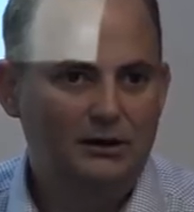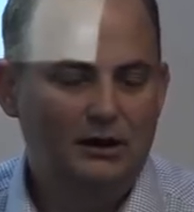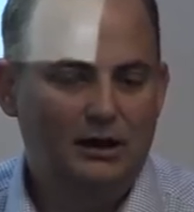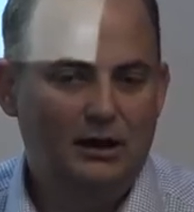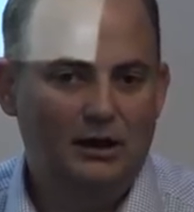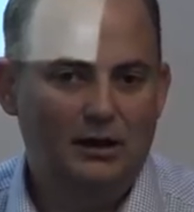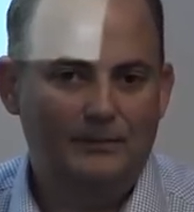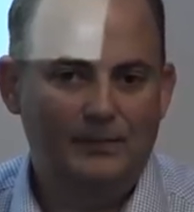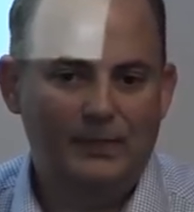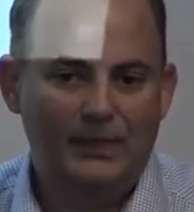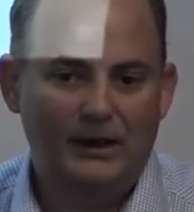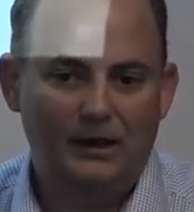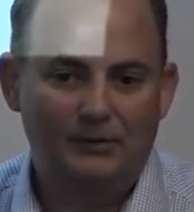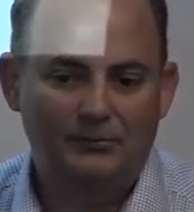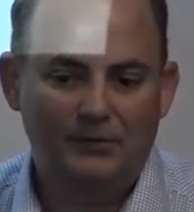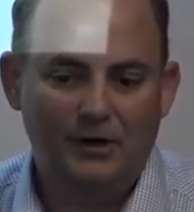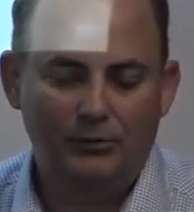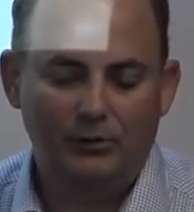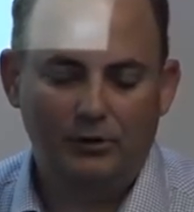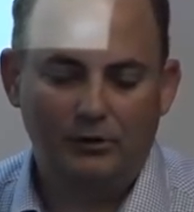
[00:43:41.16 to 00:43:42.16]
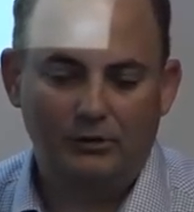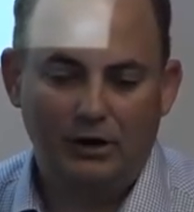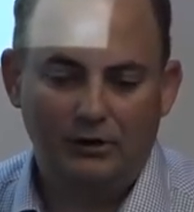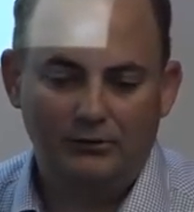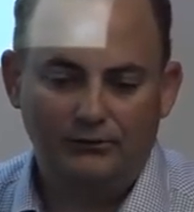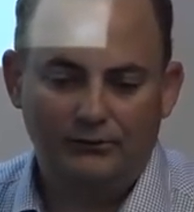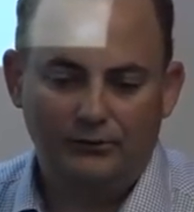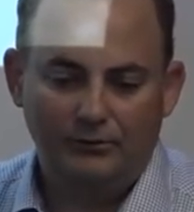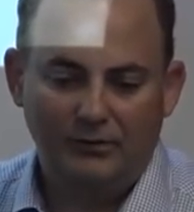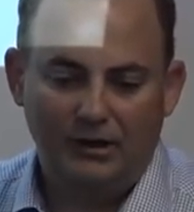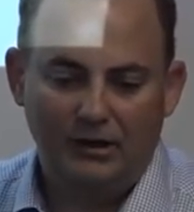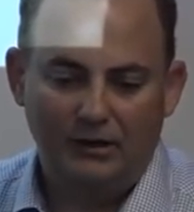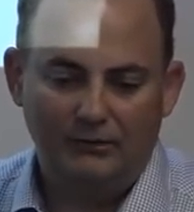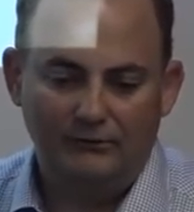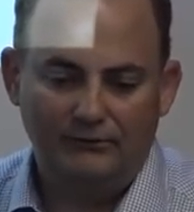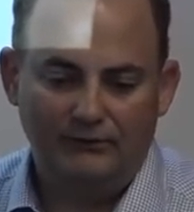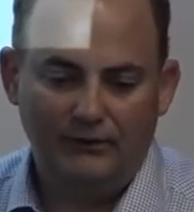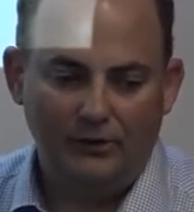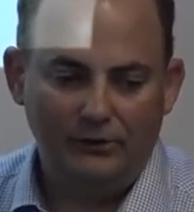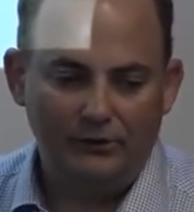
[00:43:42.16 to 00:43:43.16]
Um, and my workaround for my
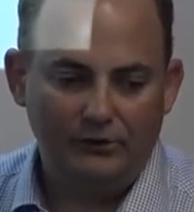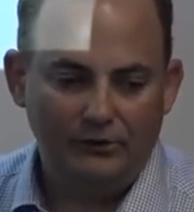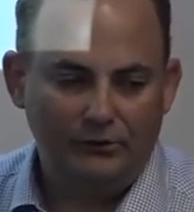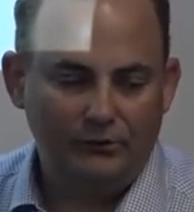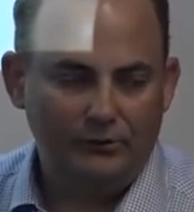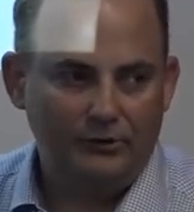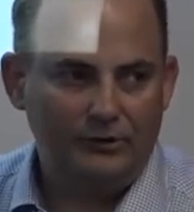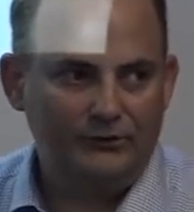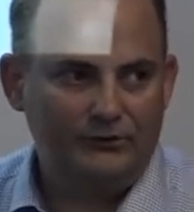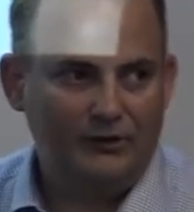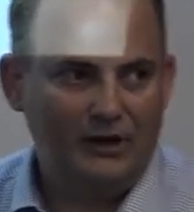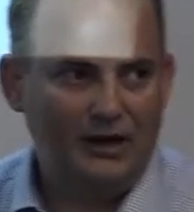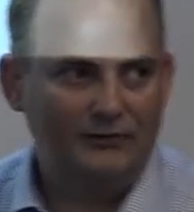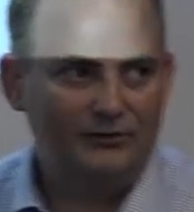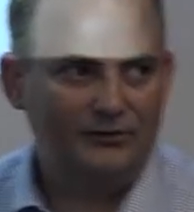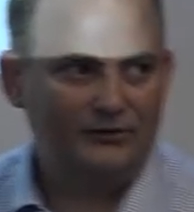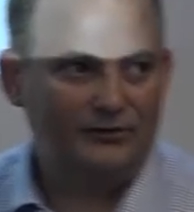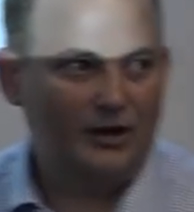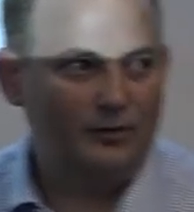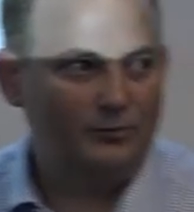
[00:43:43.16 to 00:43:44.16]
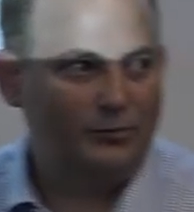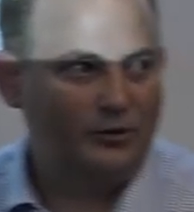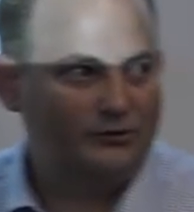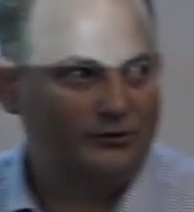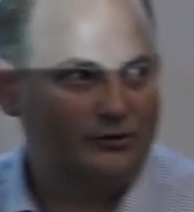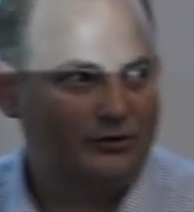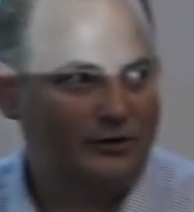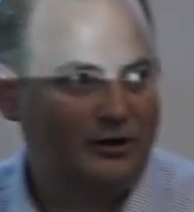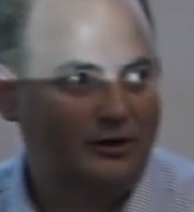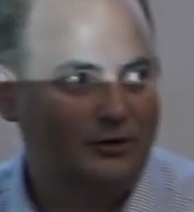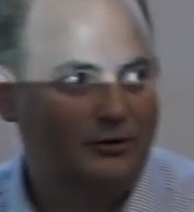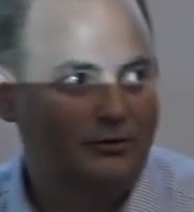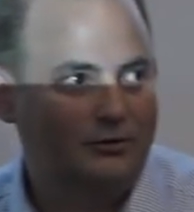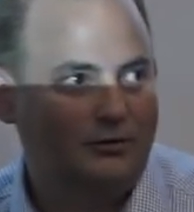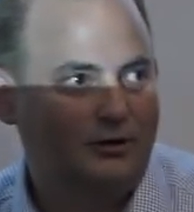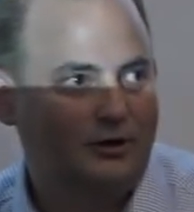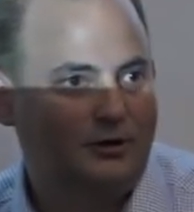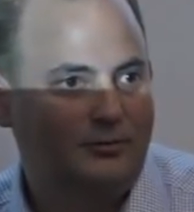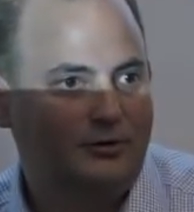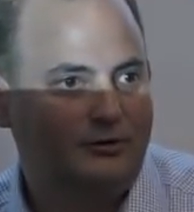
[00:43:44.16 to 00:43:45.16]
failure to do it is I have a side project that I
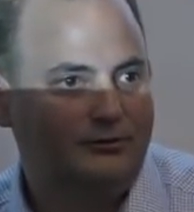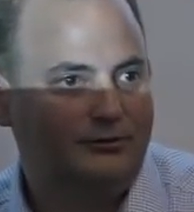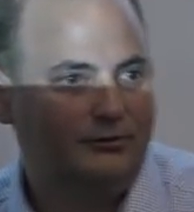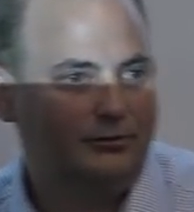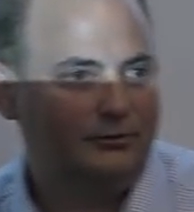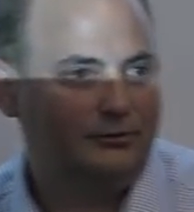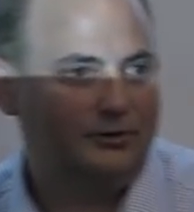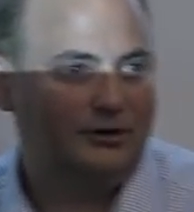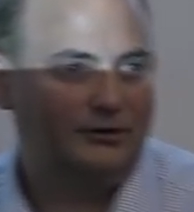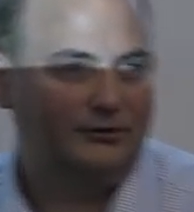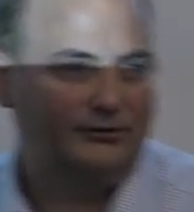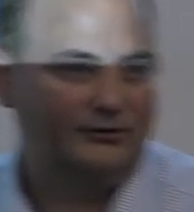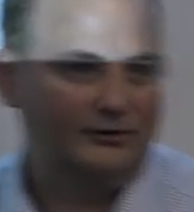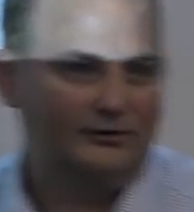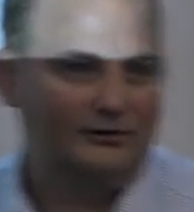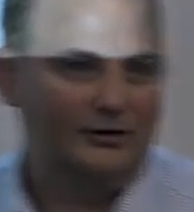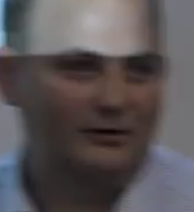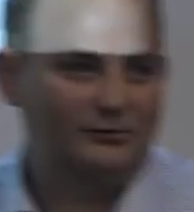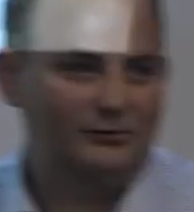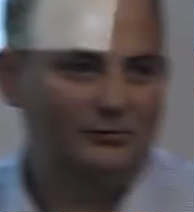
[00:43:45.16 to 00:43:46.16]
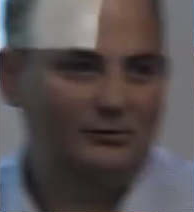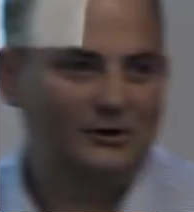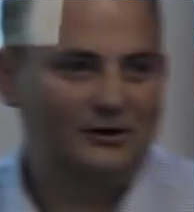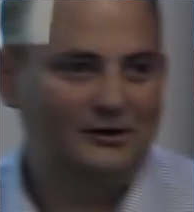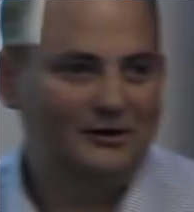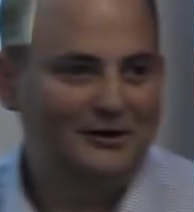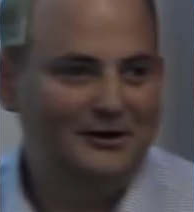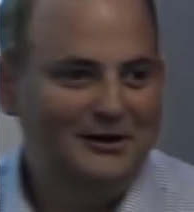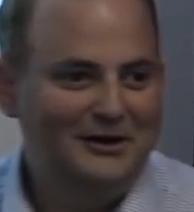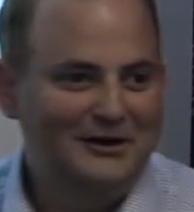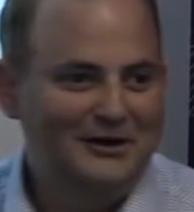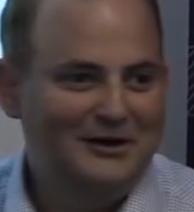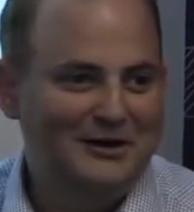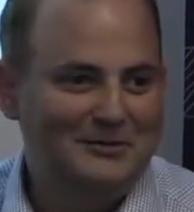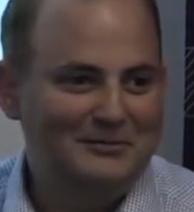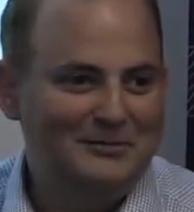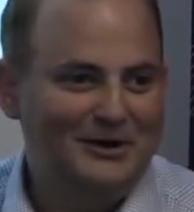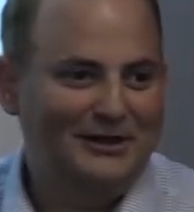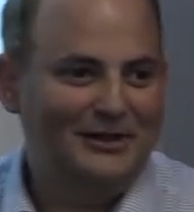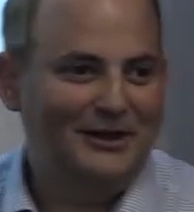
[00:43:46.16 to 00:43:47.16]
code on about three to six hours a week.
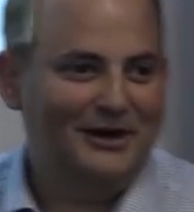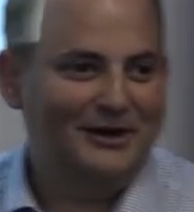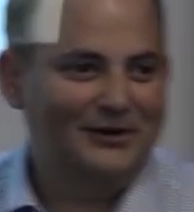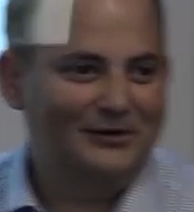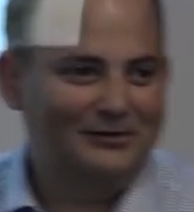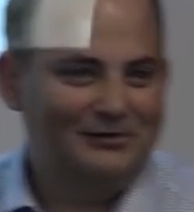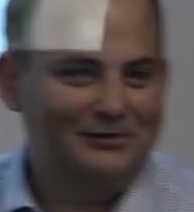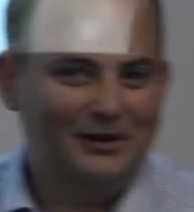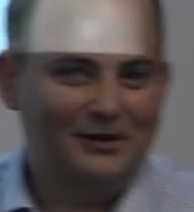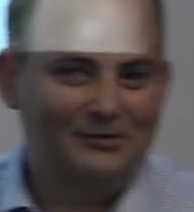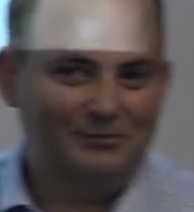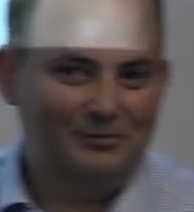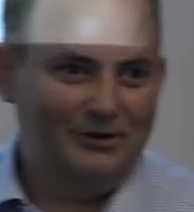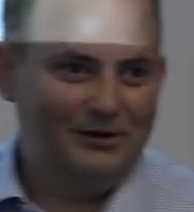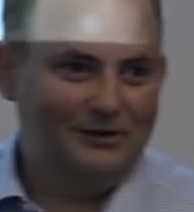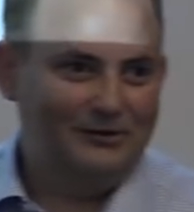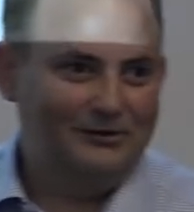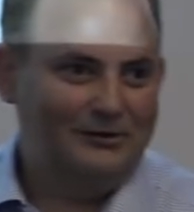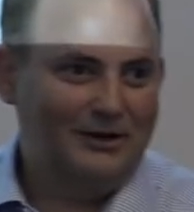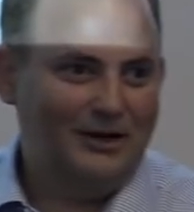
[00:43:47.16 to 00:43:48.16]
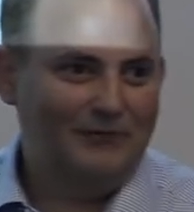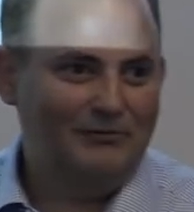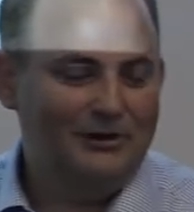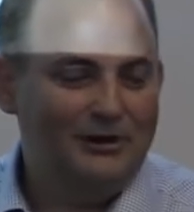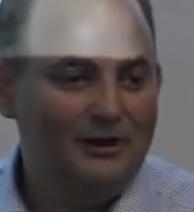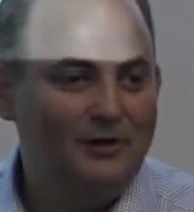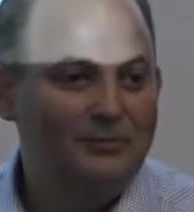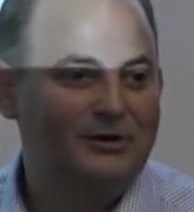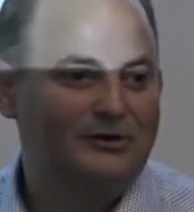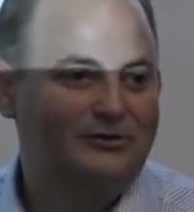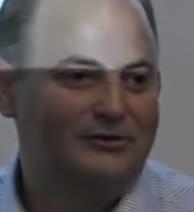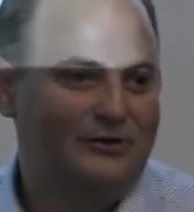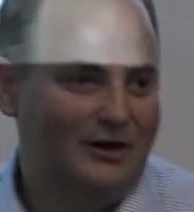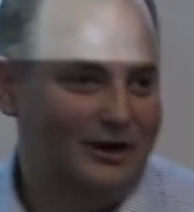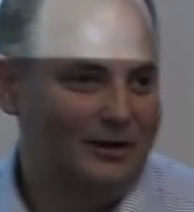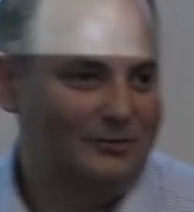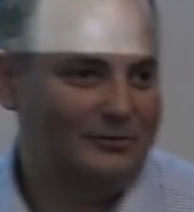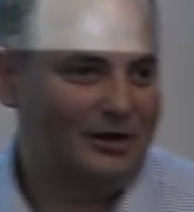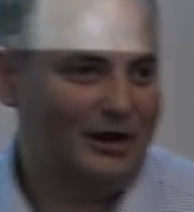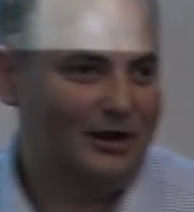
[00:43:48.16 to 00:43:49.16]
Um, and that gets, lets me have a little bit of
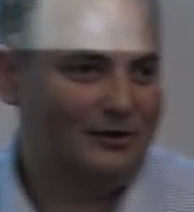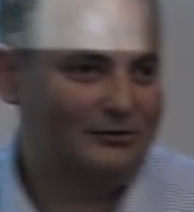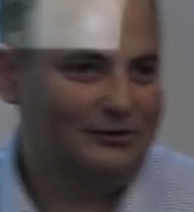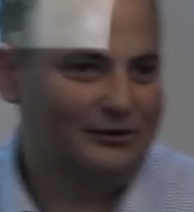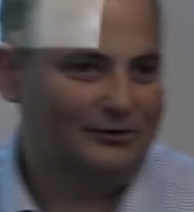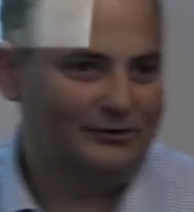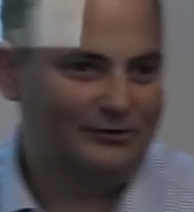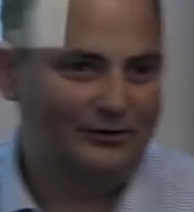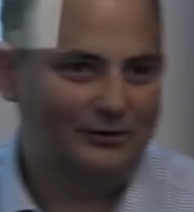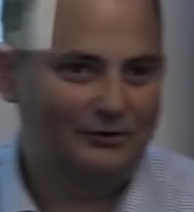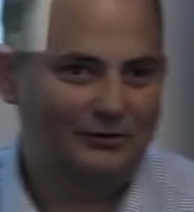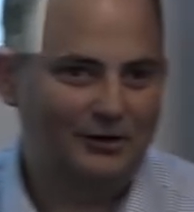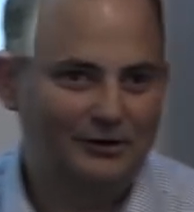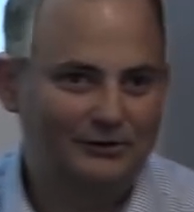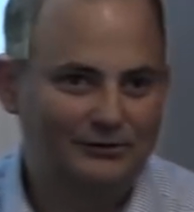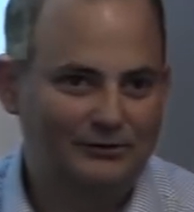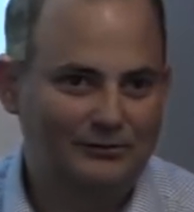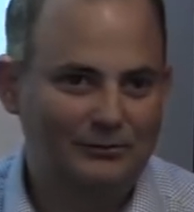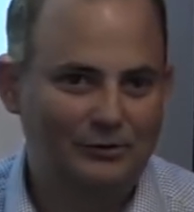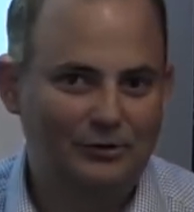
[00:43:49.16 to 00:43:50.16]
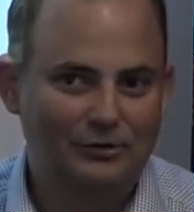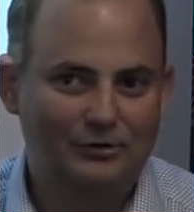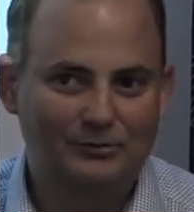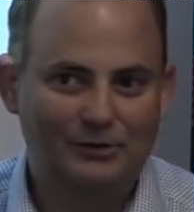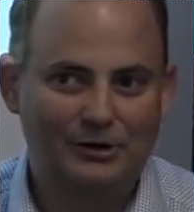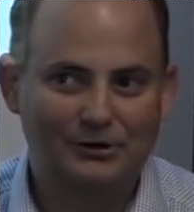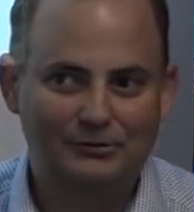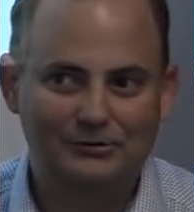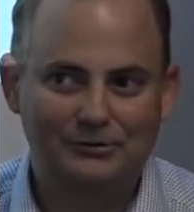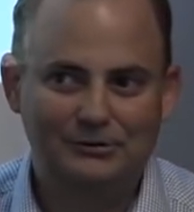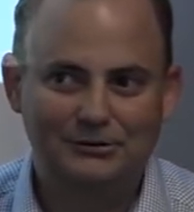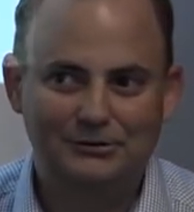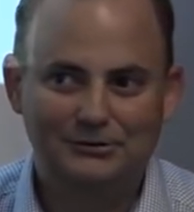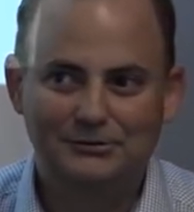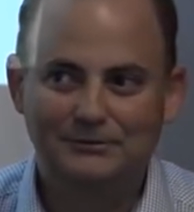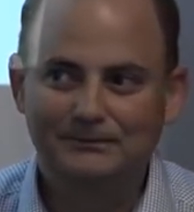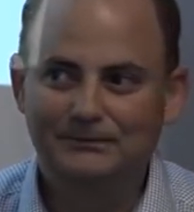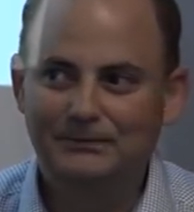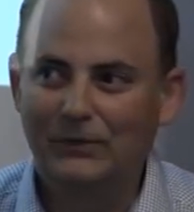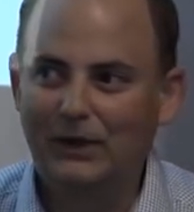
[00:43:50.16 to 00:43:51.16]
time to actually still write some code of my own.
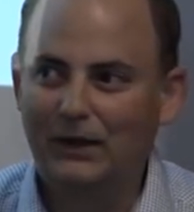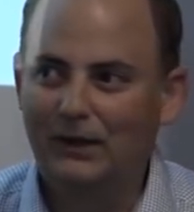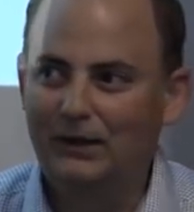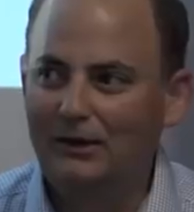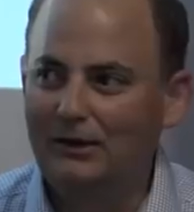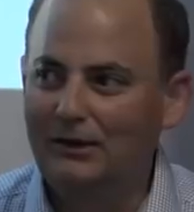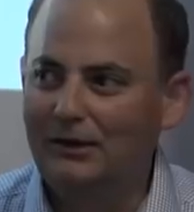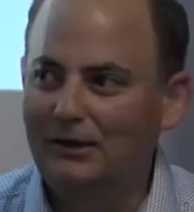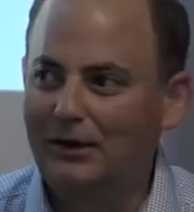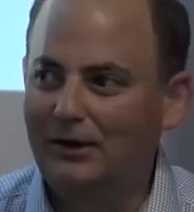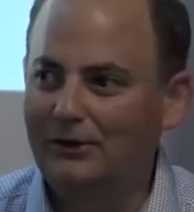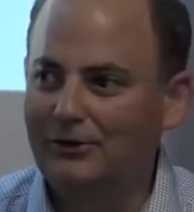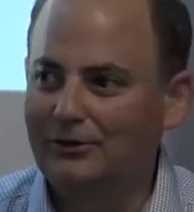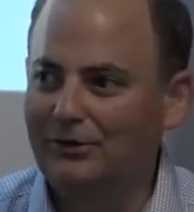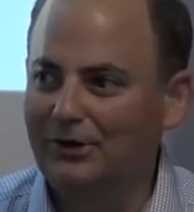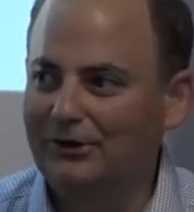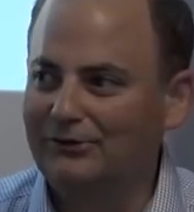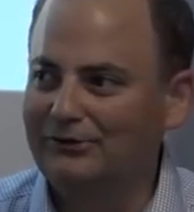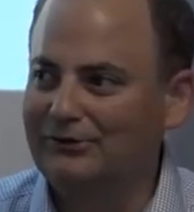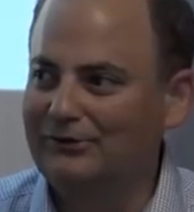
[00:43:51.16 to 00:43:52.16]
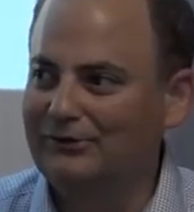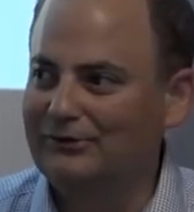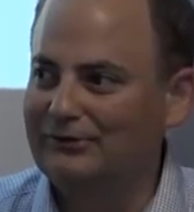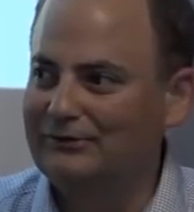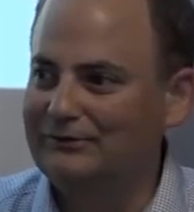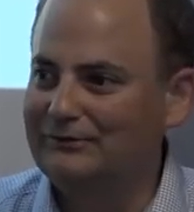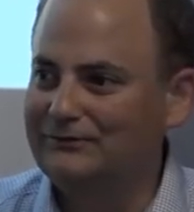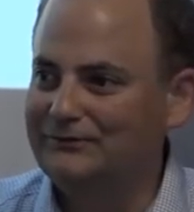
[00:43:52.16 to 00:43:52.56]
Other questions?